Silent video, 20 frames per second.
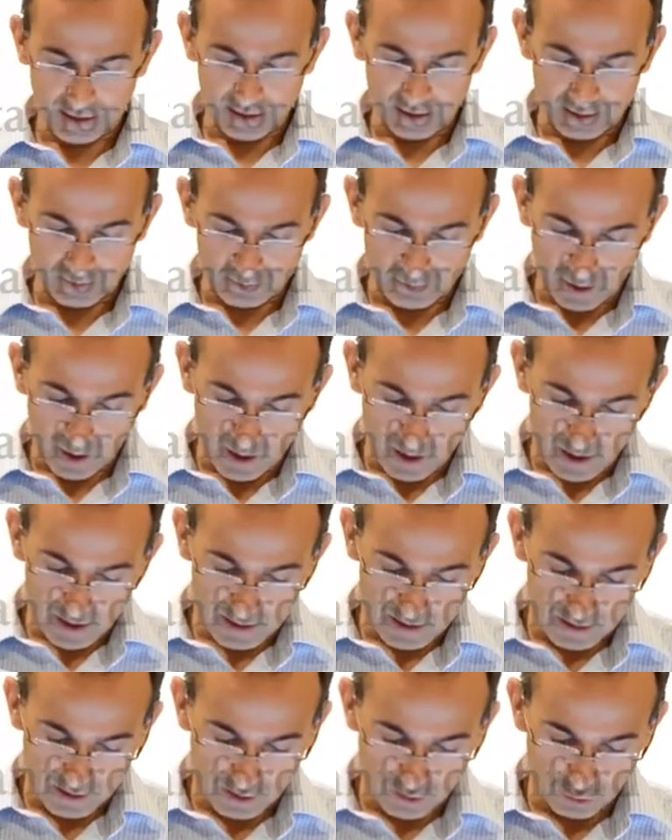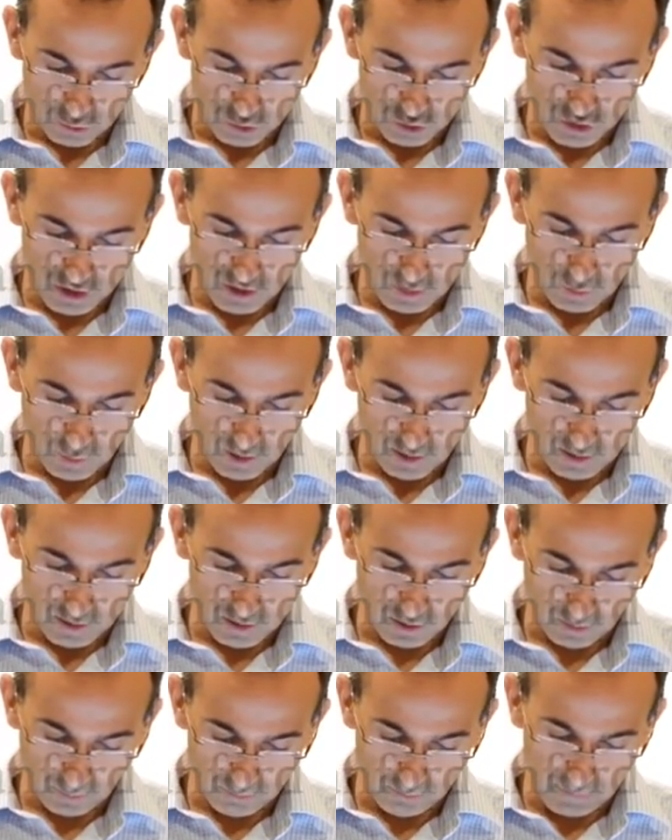Its bias is called g one
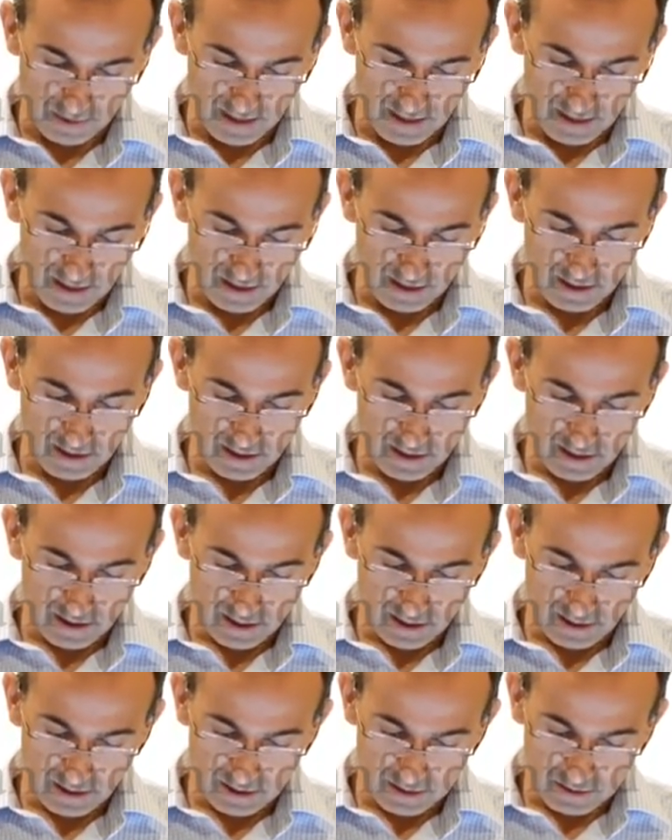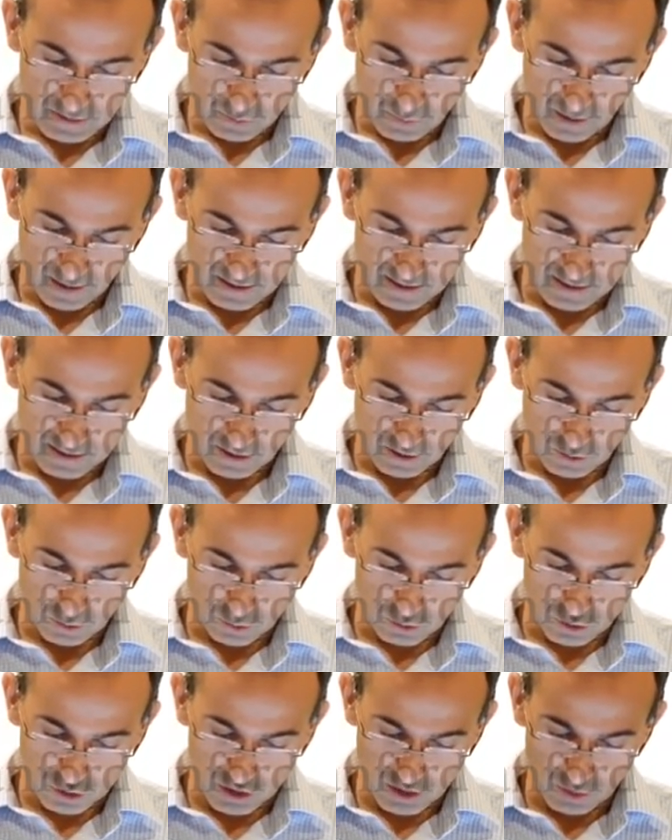dot b and its weights are
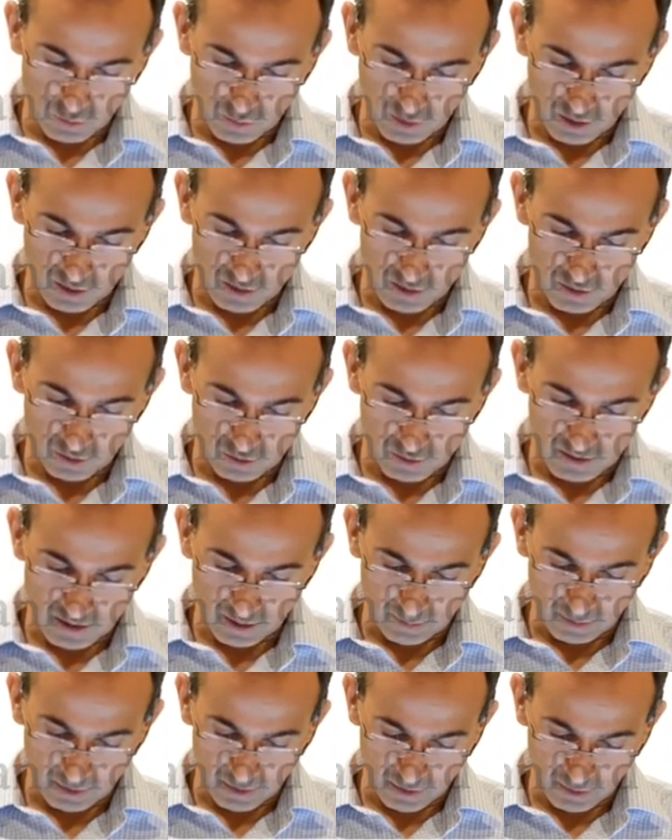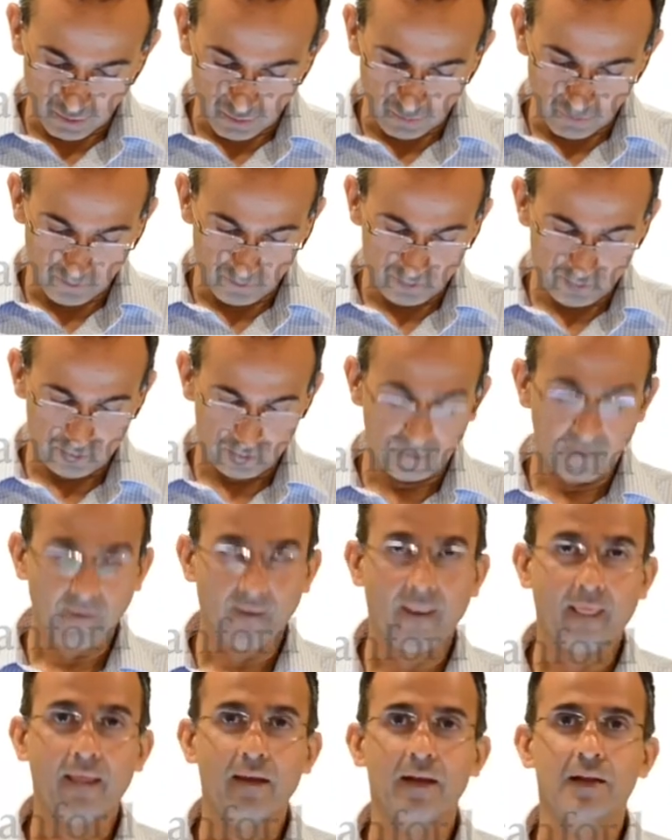called g one dot w.
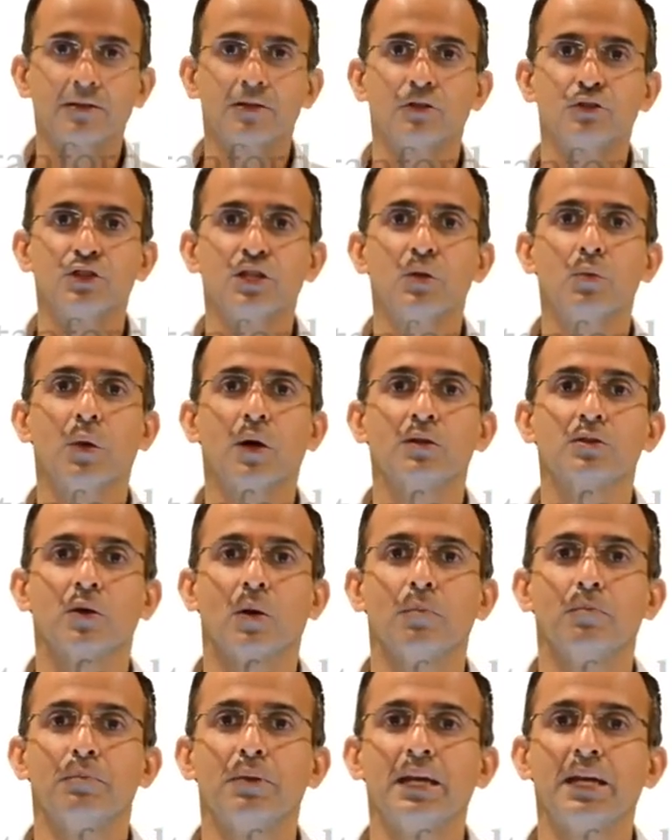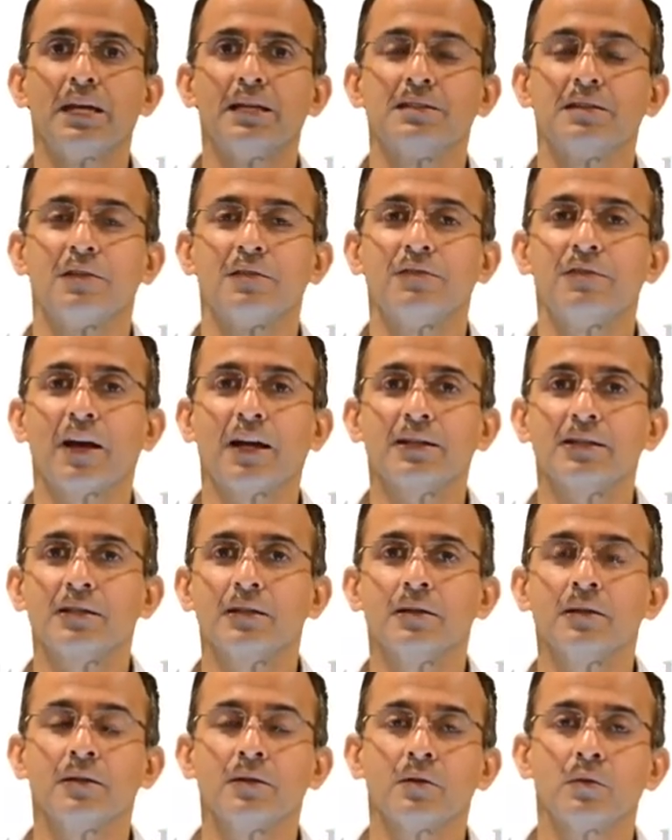And so g one dot b is a
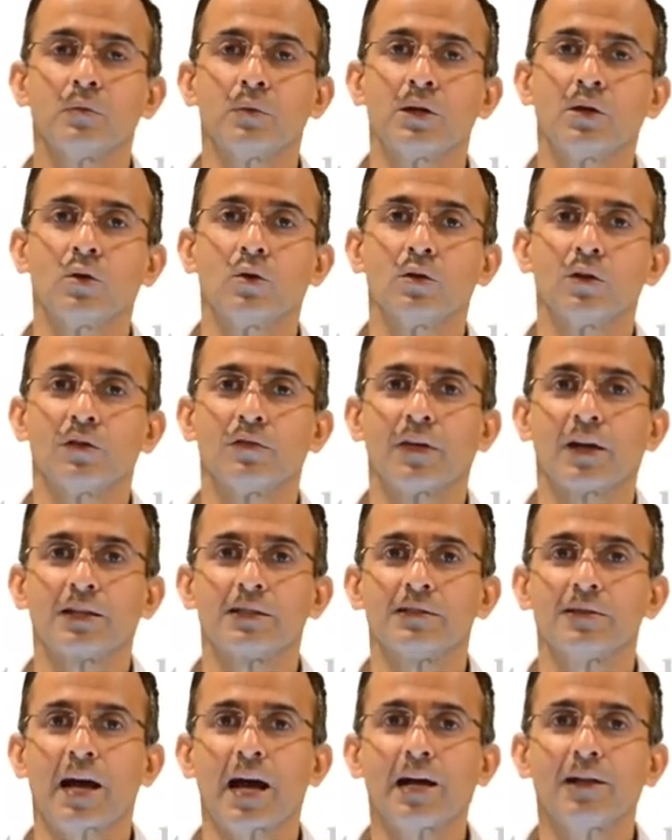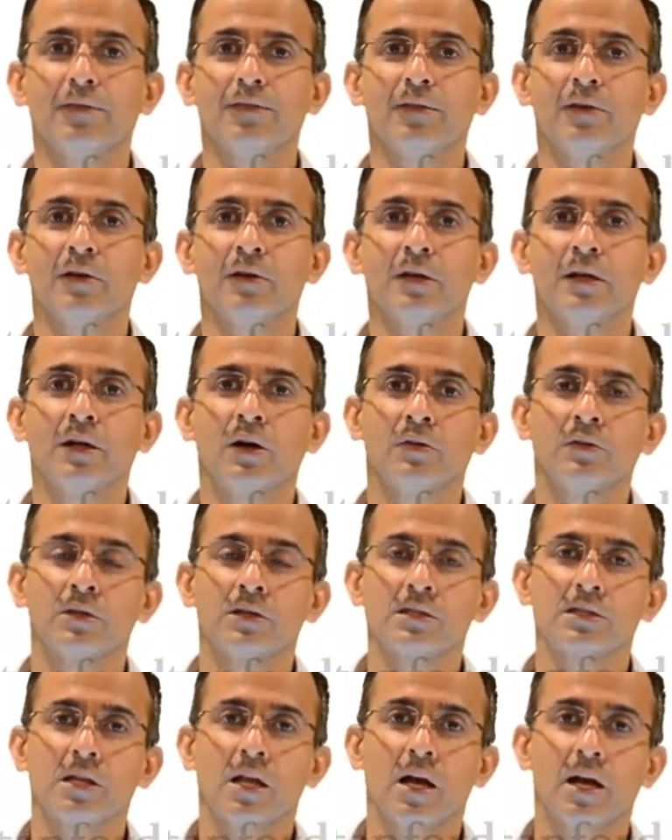vector, we call the vector alpha on the
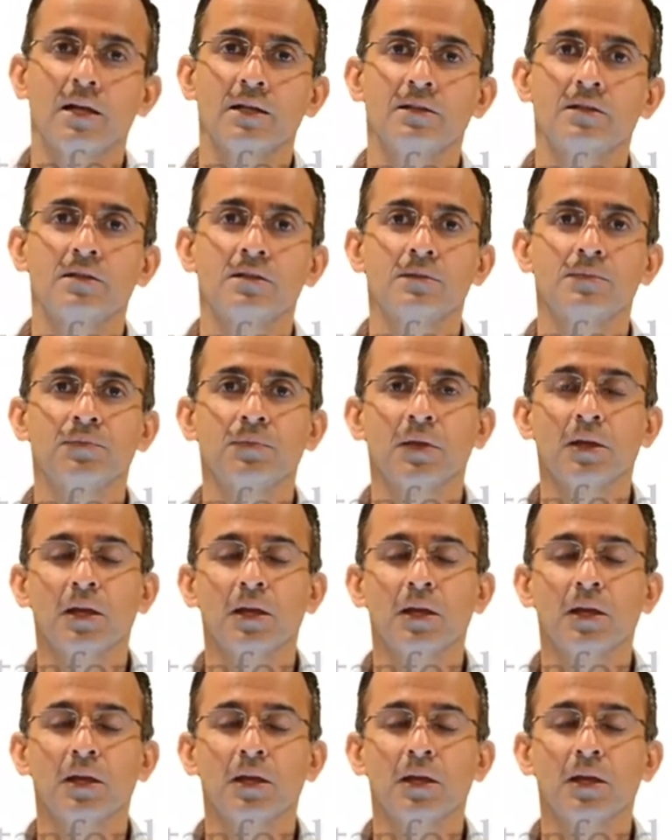slides,